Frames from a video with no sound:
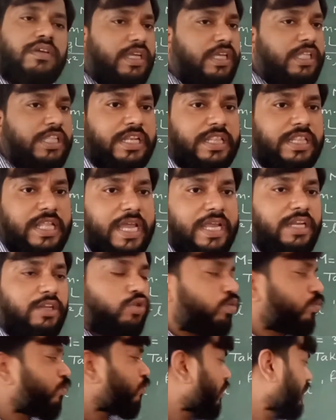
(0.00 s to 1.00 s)
either 9,
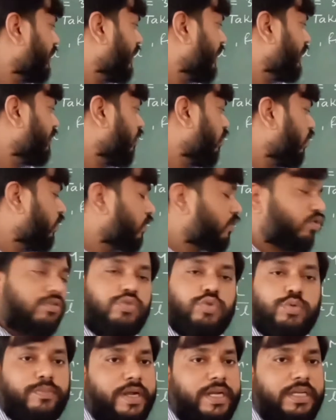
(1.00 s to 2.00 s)
2.9 or
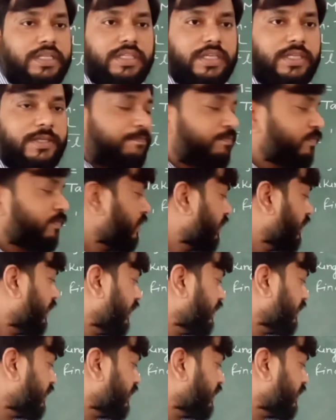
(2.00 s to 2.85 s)
2.3.